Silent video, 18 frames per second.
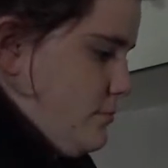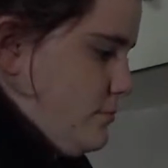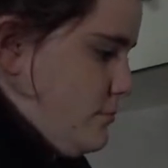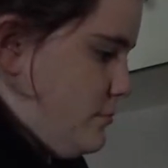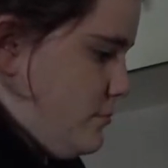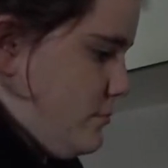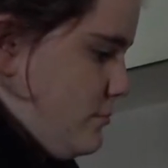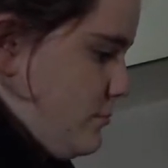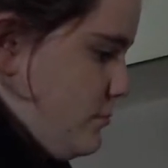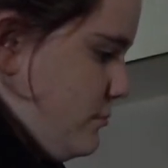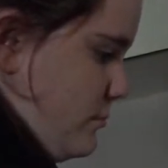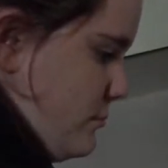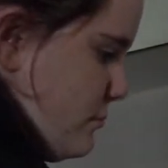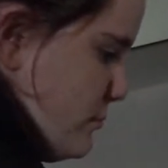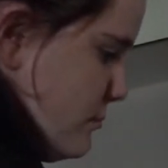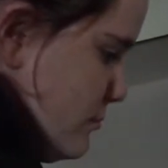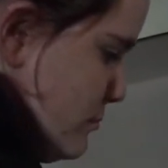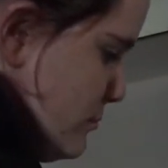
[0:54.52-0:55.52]

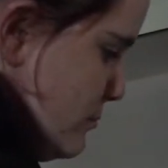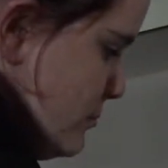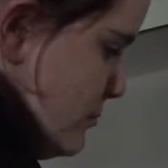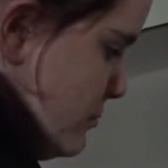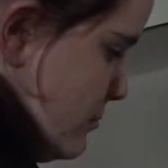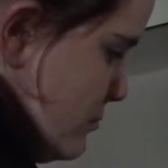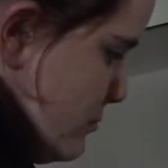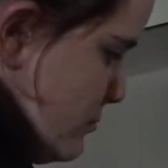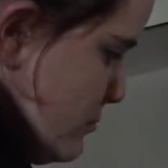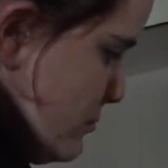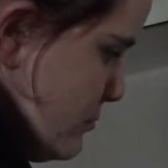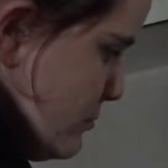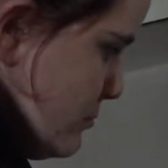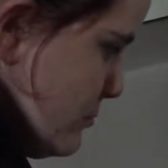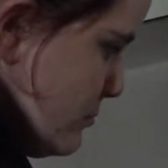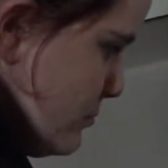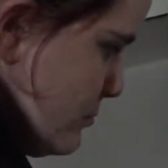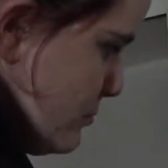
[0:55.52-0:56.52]

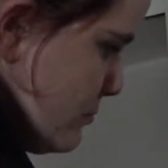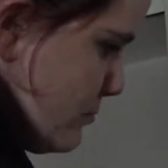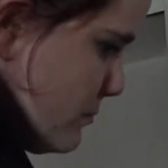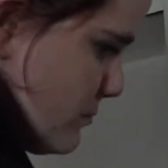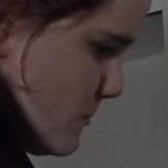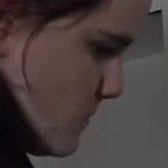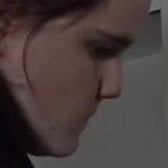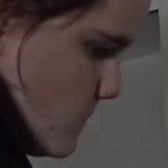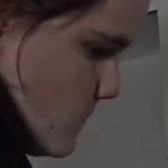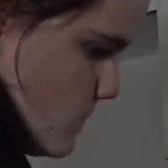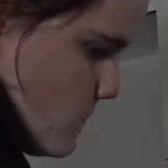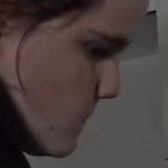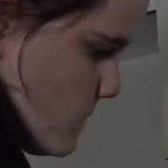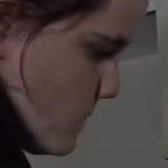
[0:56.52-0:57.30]
(silence)